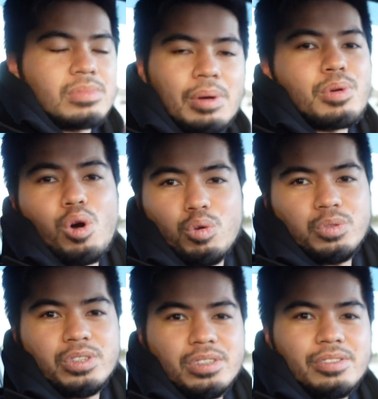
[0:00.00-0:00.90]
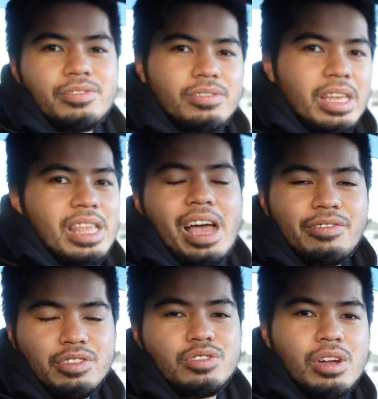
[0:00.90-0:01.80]
I'm cold, like
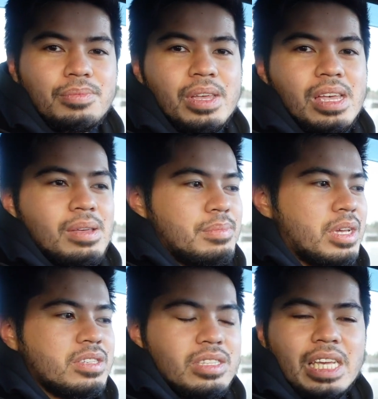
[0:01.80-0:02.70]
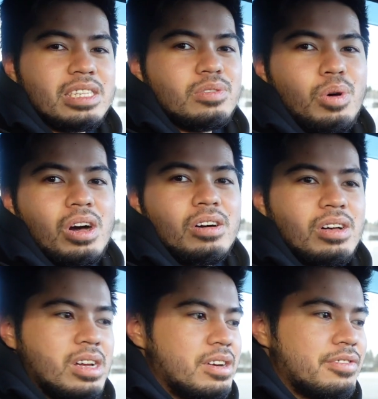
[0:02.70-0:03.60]
half the trip, because it takes a while
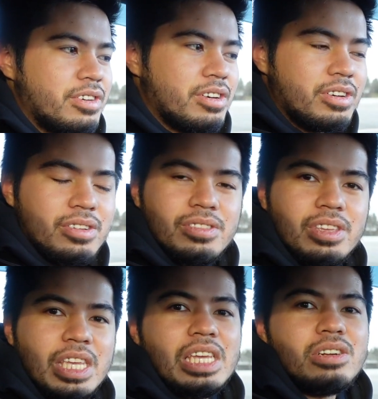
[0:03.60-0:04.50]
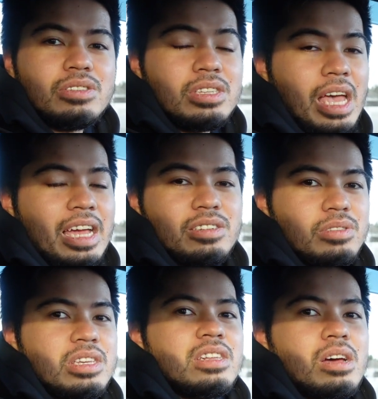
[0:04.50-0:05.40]
for the heater to
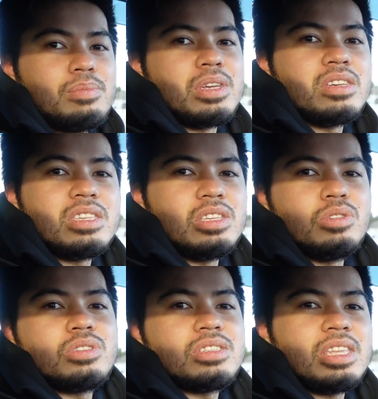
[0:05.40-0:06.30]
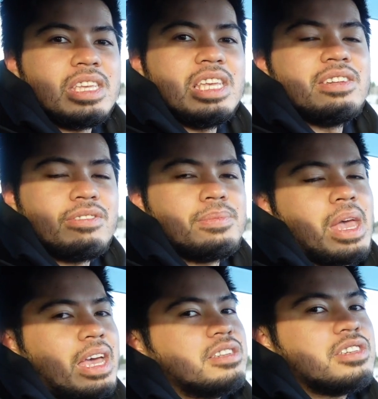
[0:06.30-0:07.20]
actually heat up because it uses the heat from
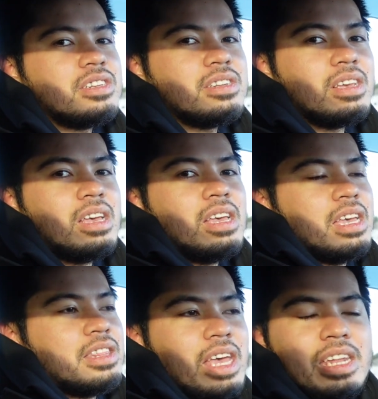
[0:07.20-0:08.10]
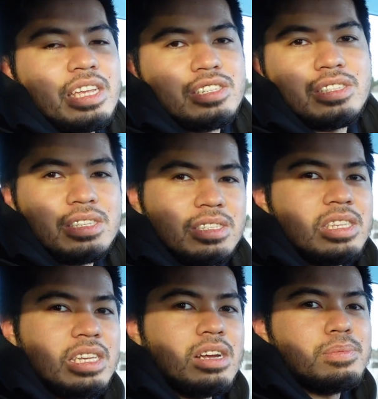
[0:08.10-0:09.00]
the engine, and that engine doesn't
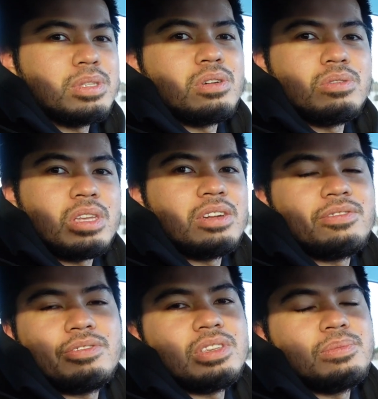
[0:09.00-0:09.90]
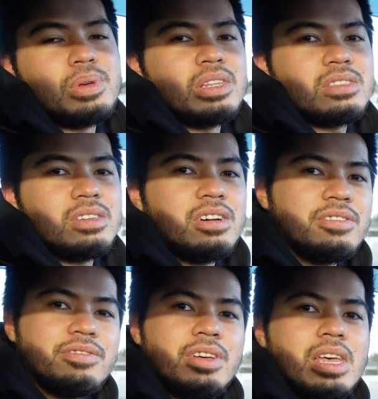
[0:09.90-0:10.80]
heat up until ten or fifteen minutes
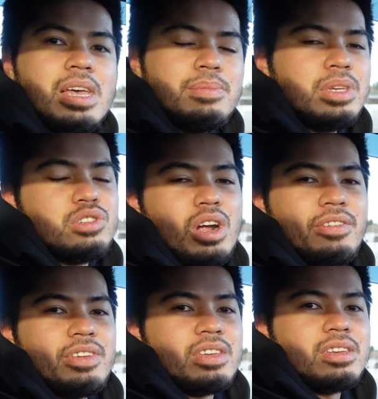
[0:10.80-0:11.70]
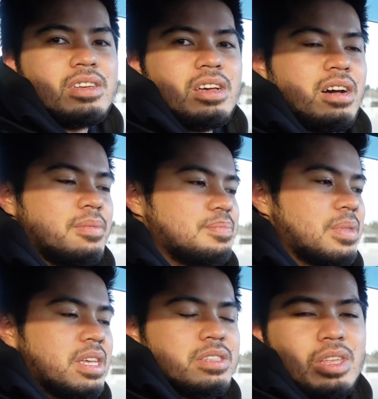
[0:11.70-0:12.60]
of me driving. Um,
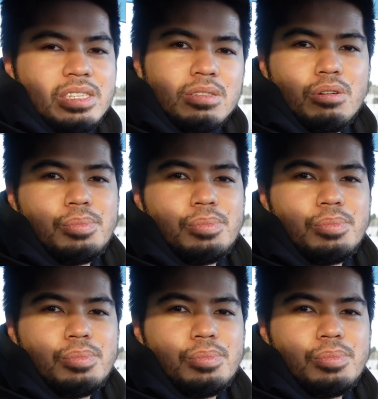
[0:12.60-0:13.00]
so that's a little